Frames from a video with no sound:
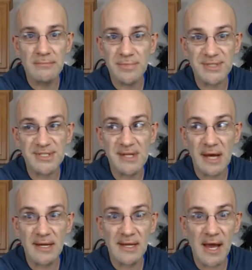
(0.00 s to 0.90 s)
There's just
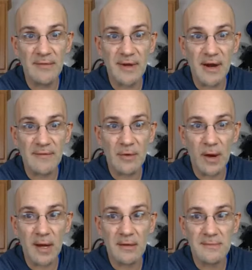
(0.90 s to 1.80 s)
not anything out there after a
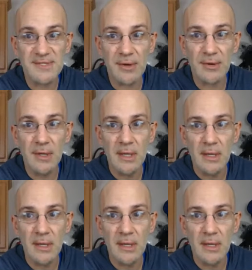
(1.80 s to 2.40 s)
while. So,